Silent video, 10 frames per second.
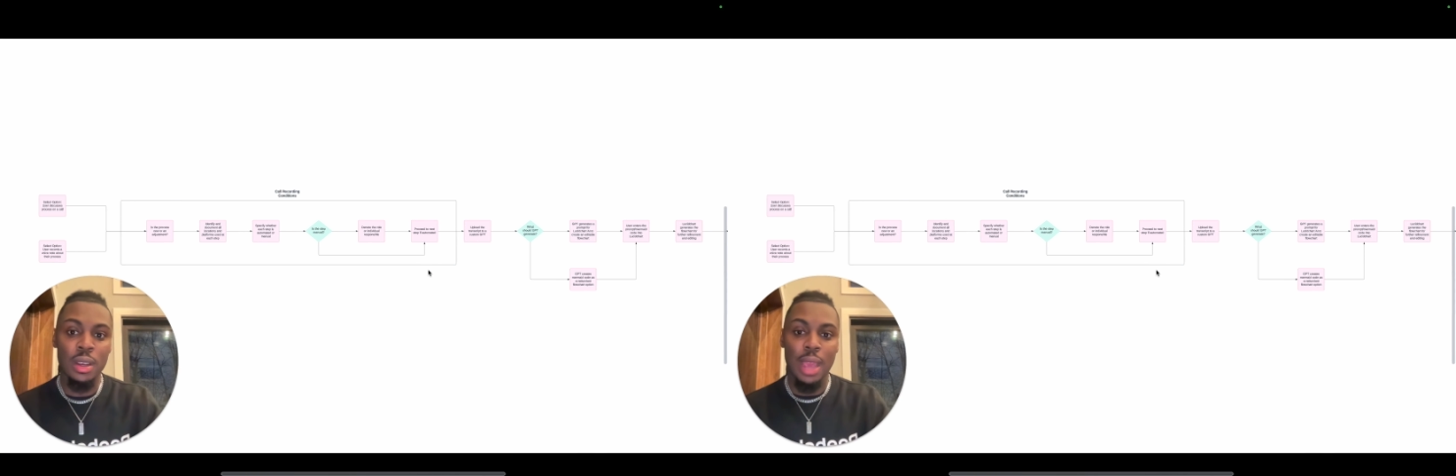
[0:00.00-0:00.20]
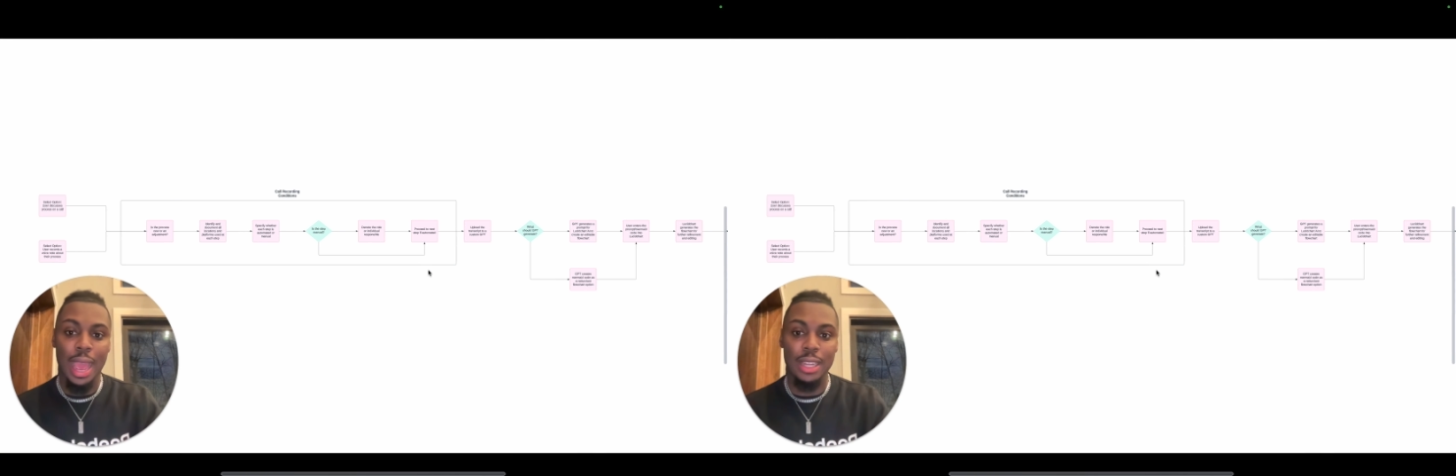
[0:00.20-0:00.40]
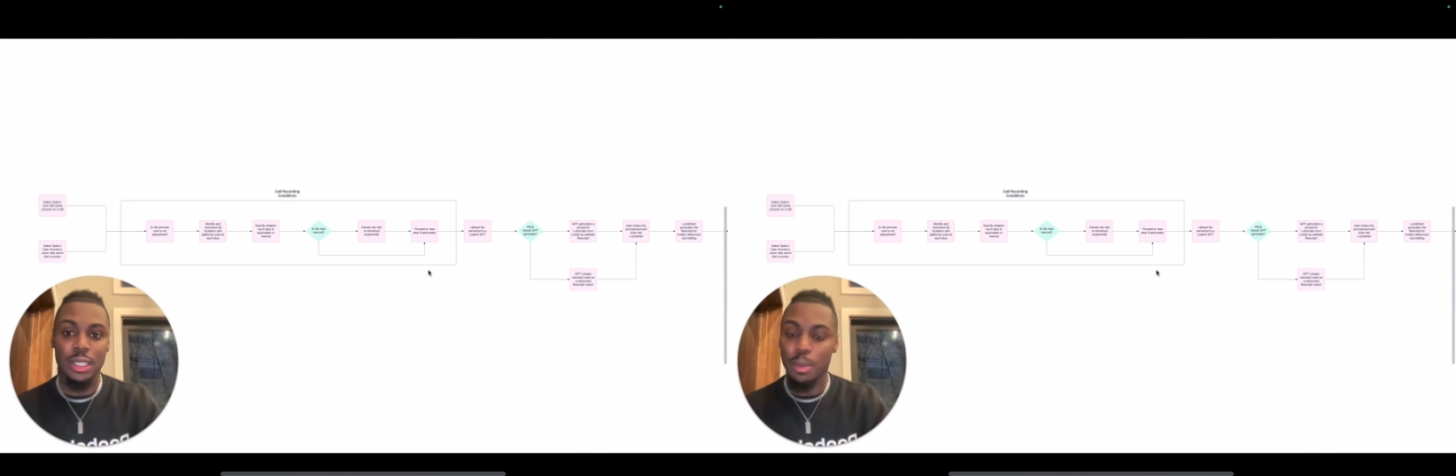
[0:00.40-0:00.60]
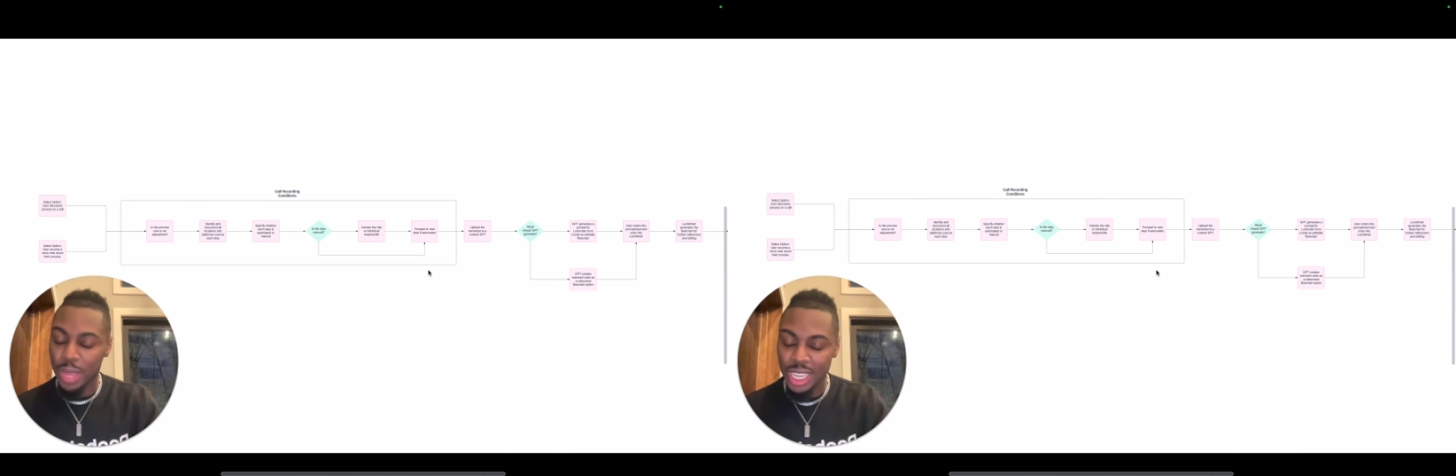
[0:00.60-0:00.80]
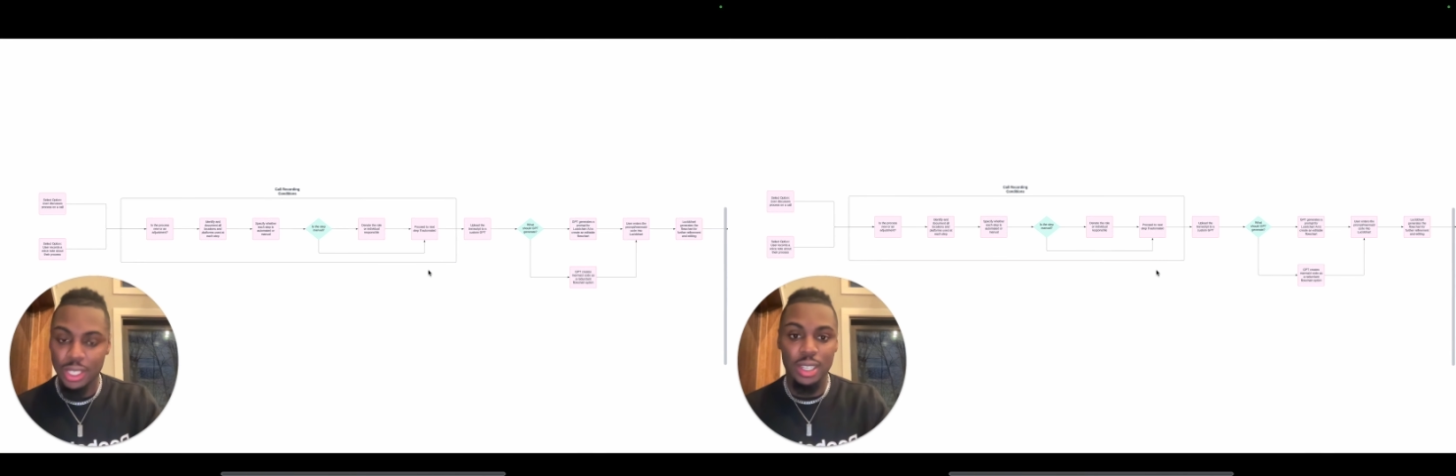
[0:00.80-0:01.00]
as the
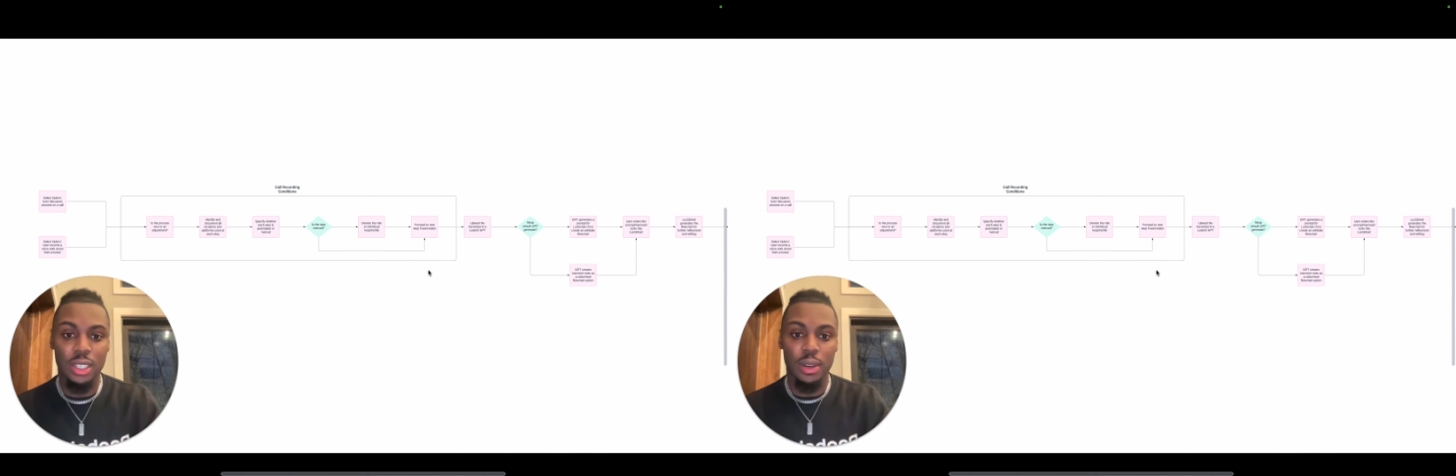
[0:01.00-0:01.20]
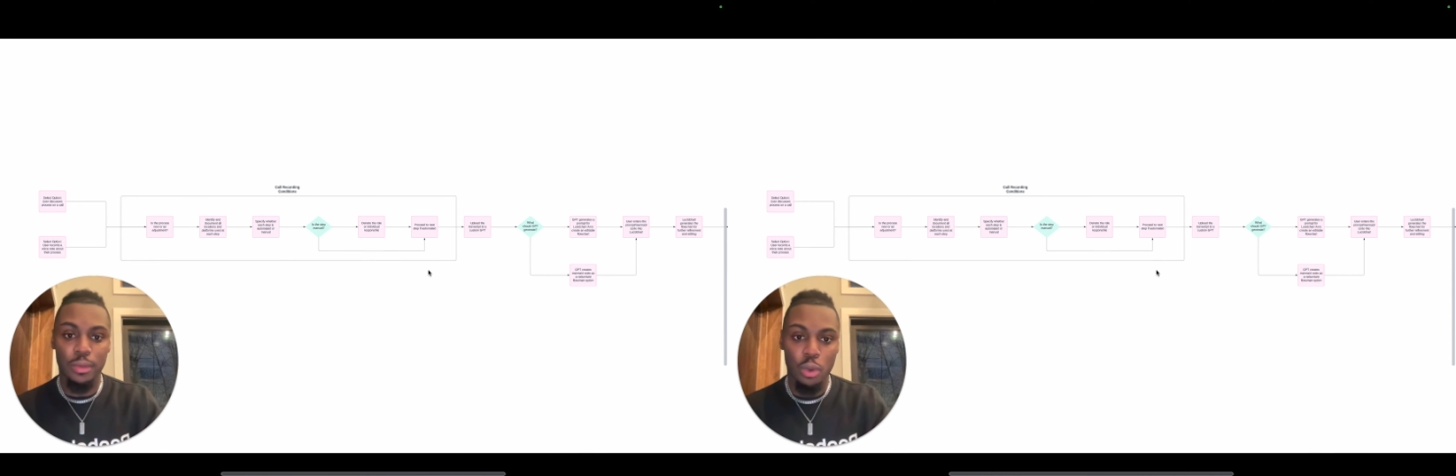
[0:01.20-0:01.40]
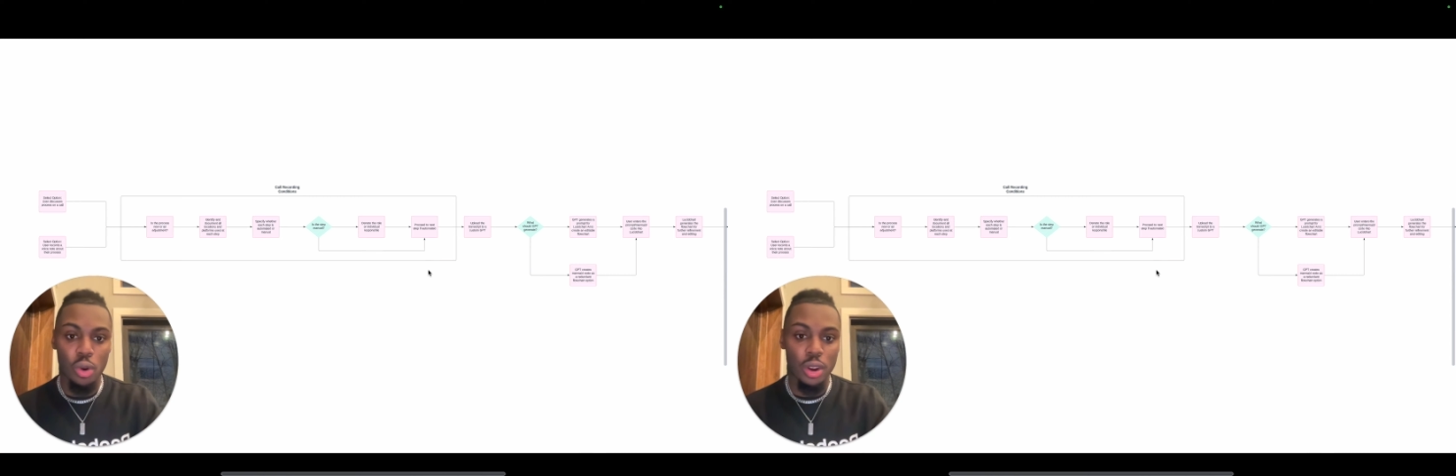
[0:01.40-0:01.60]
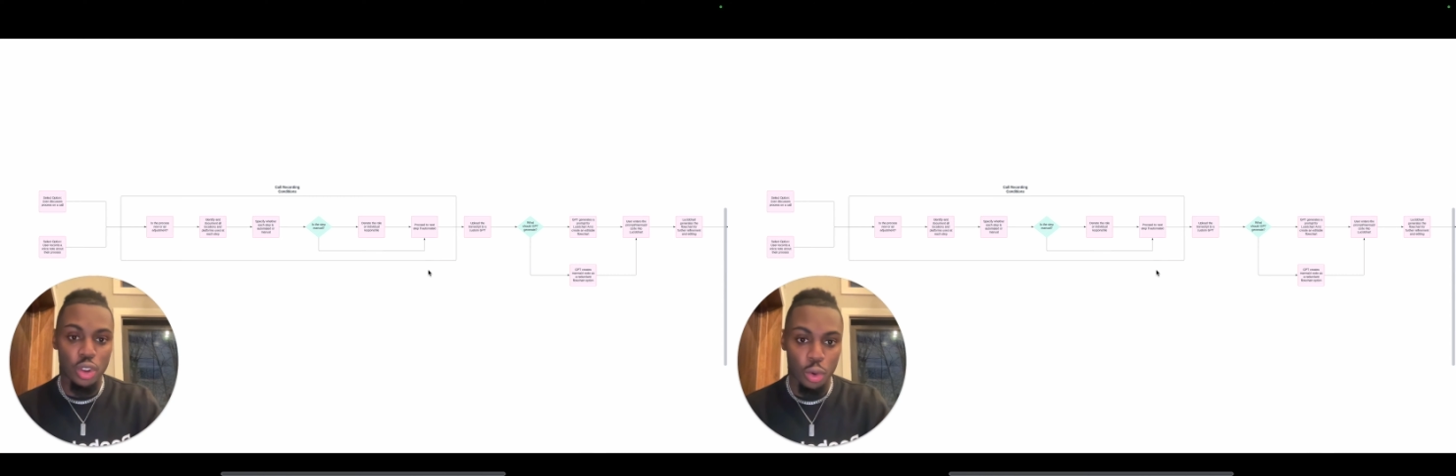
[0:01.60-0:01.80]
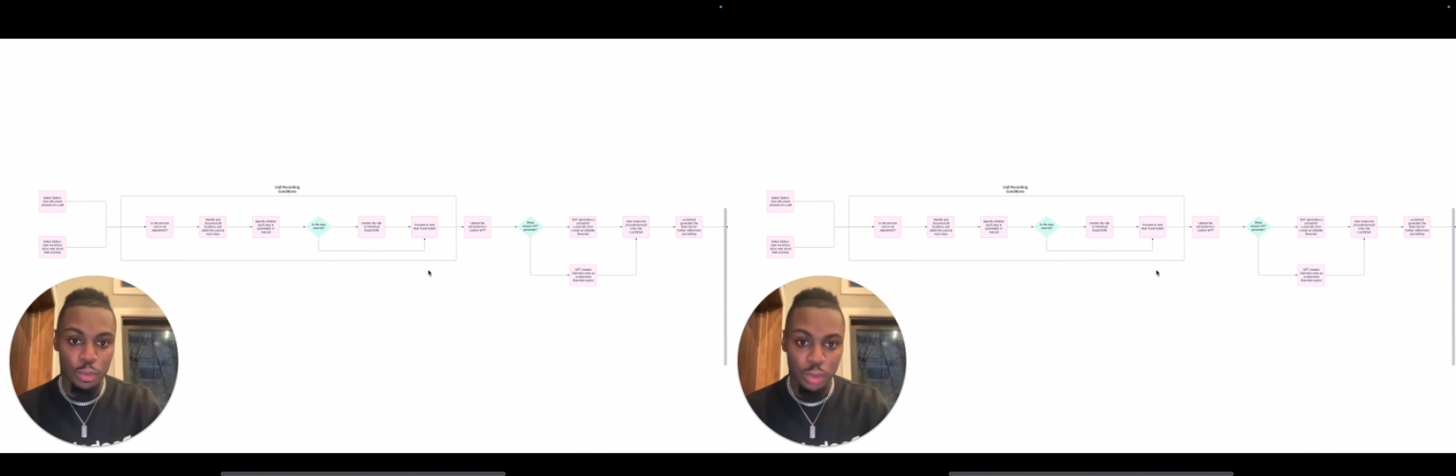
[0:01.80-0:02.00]
basis for
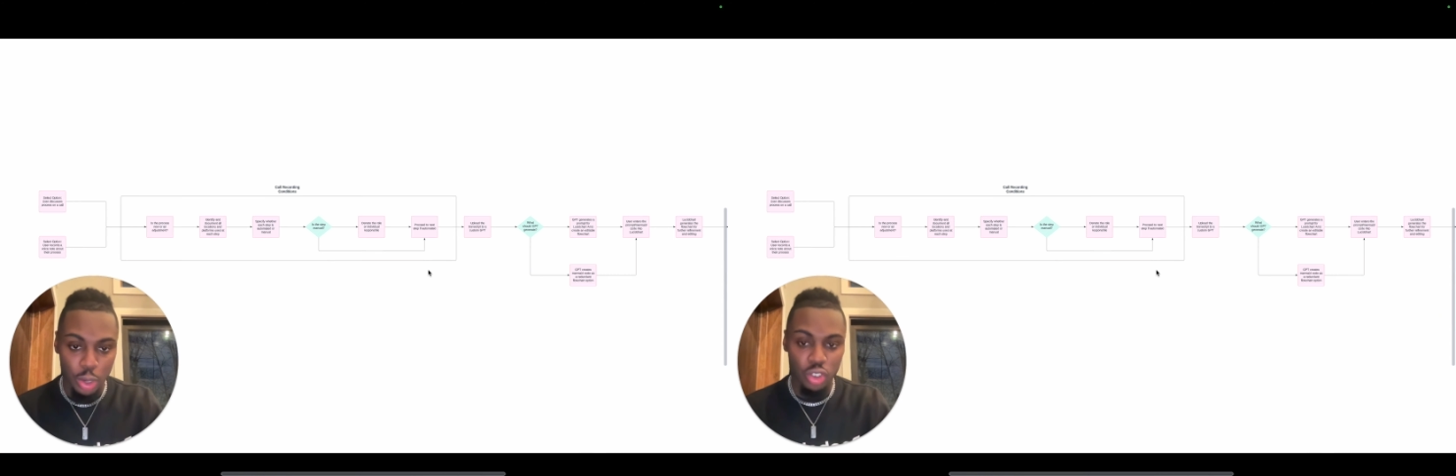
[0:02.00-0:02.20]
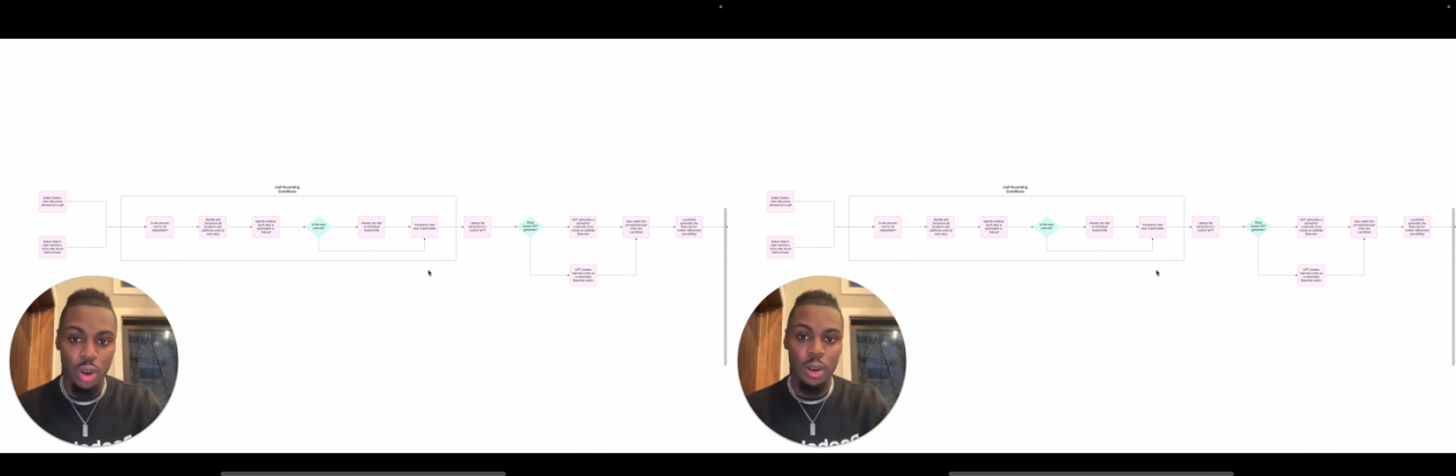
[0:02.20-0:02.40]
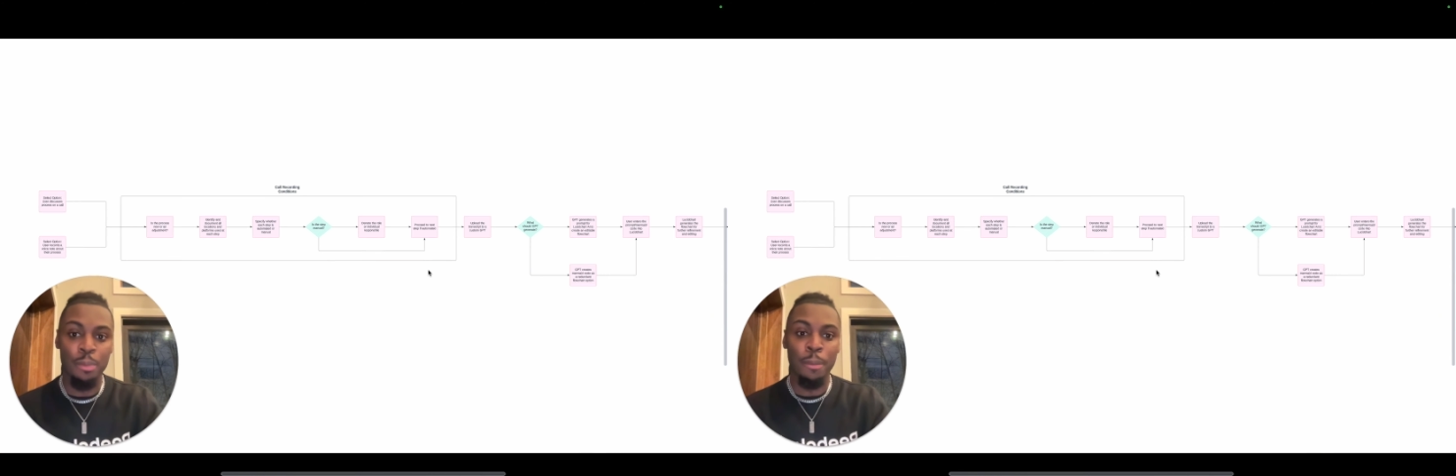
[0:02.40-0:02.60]
your flowchart.